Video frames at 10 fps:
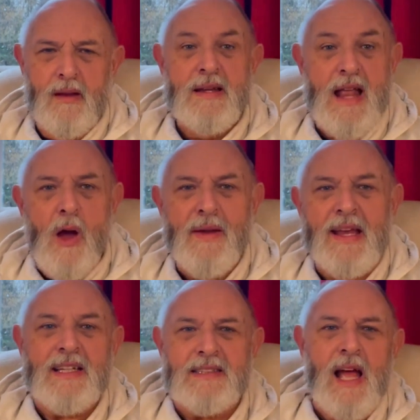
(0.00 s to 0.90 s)

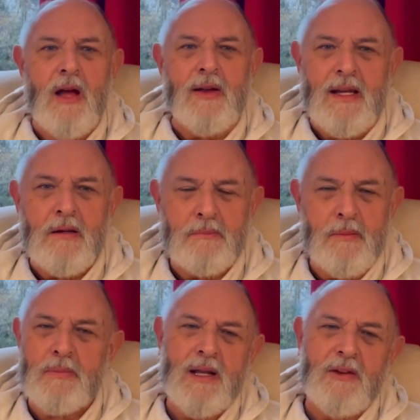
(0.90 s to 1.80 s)
Knowing is knowing,
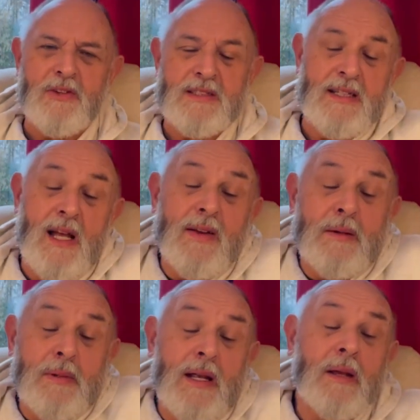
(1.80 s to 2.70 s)
but belief isn't
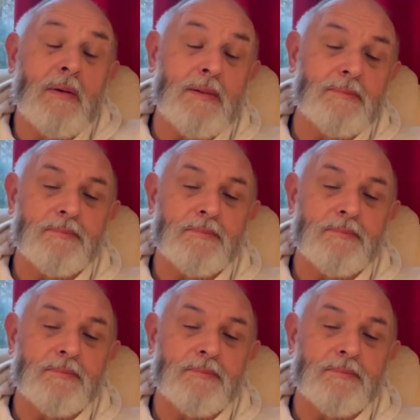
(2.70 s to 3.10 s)
knowing. But anyway,